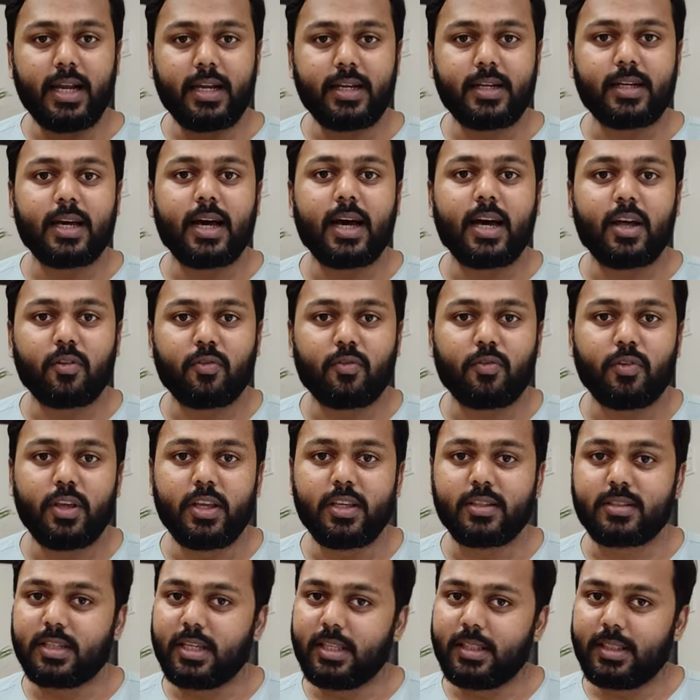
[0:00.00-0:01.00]
entire
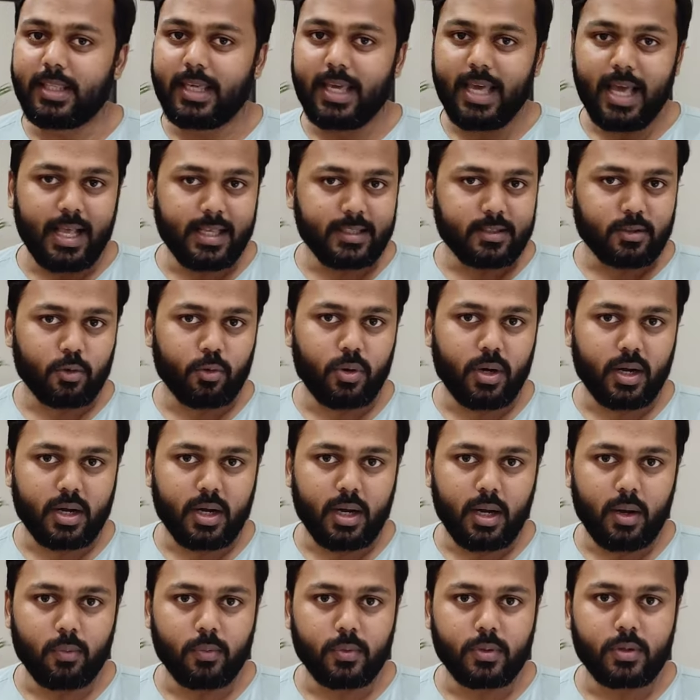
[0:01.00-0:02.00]
fees in the escrow
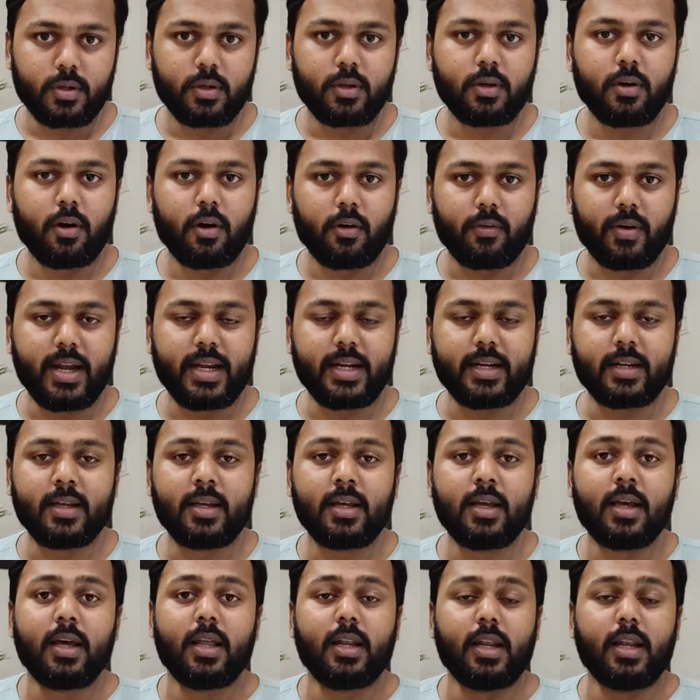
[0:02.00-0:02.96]
account. All right.